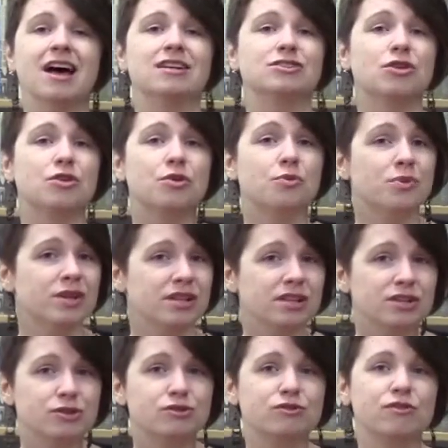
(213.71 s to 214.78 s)
So they're really
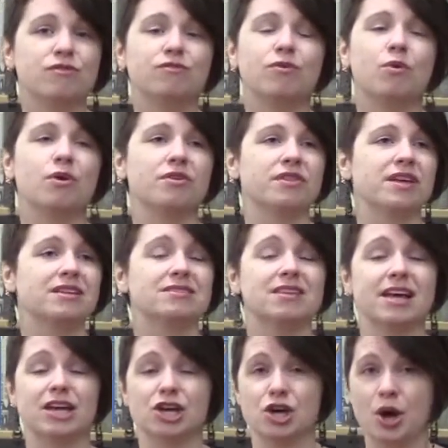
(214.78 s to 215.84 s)
useful for things
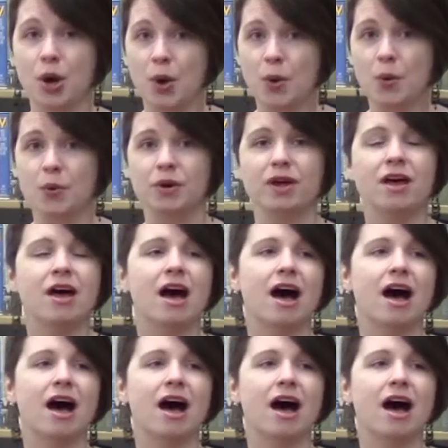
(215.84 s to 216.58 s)
like code.